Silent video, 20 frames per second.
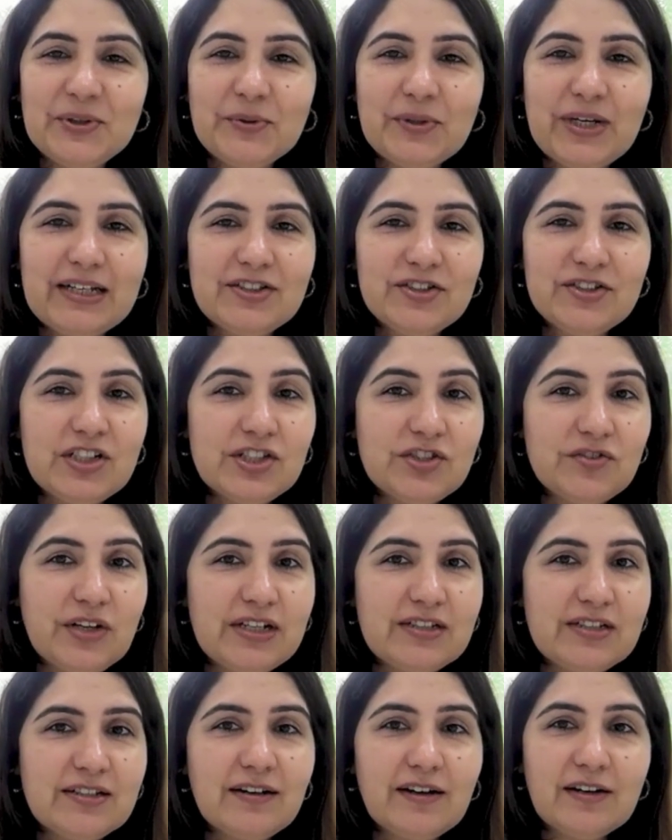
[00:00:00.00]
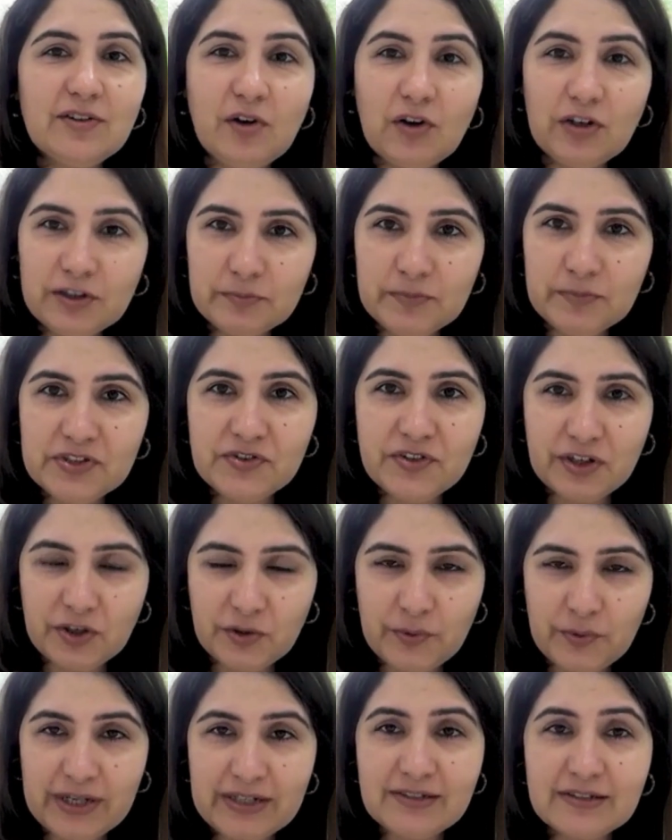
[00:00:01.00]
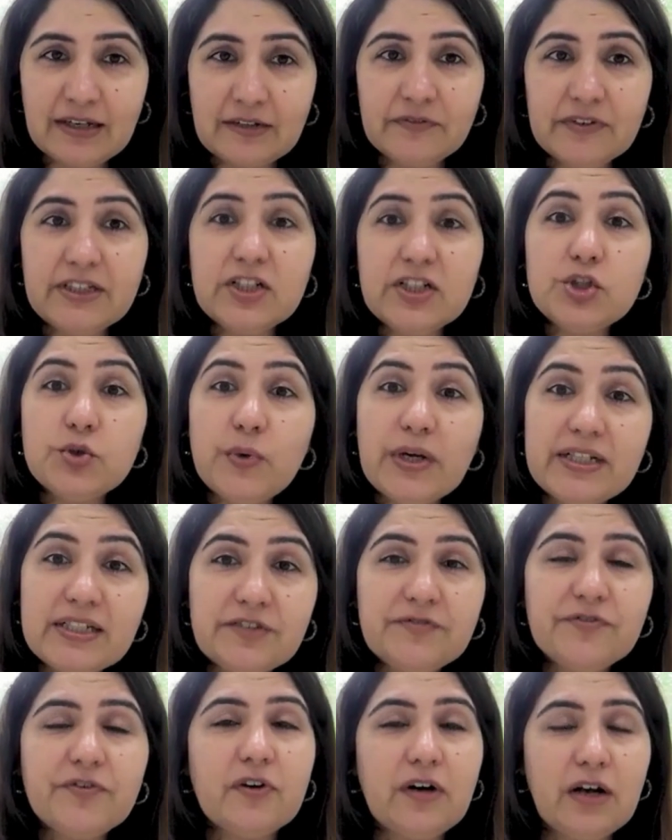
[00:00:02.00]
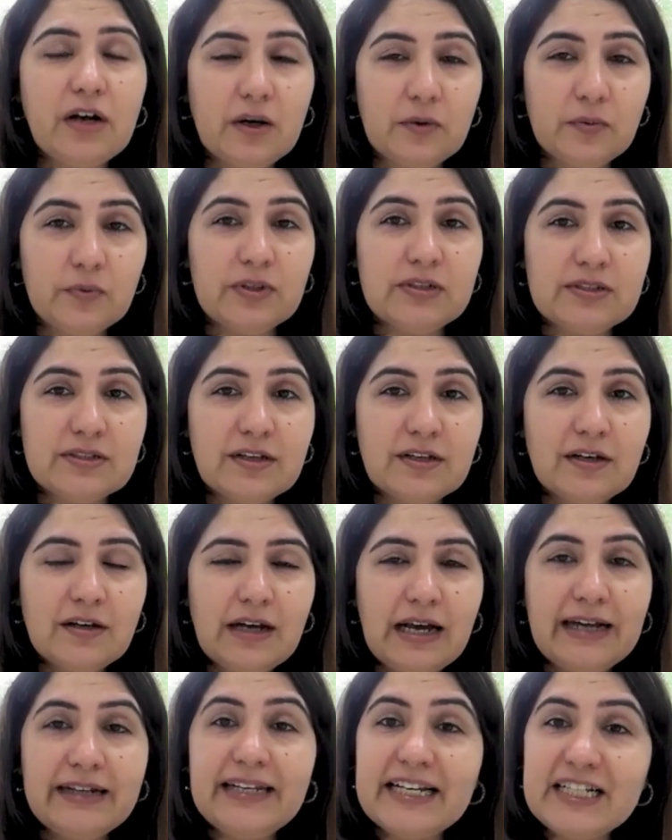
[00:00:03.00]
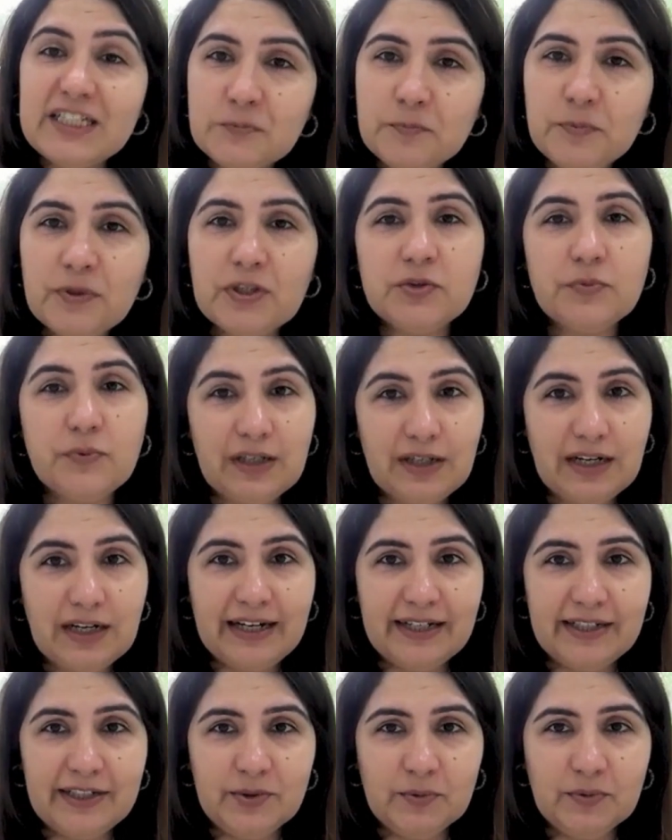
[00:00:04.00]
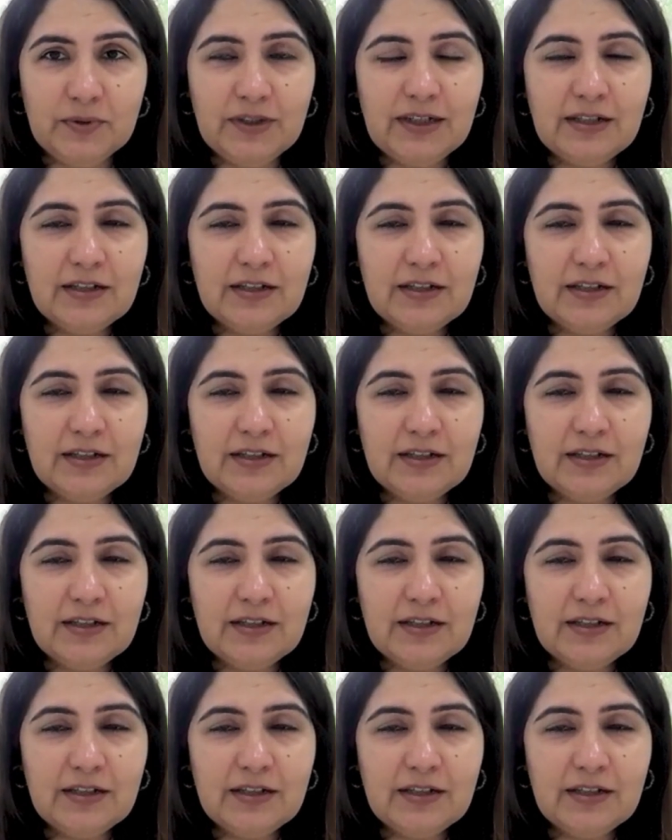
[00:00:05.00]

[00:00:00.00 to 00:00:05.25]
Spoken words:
you can just raise an anonymous request, and within 24 hours, an expert will guide you.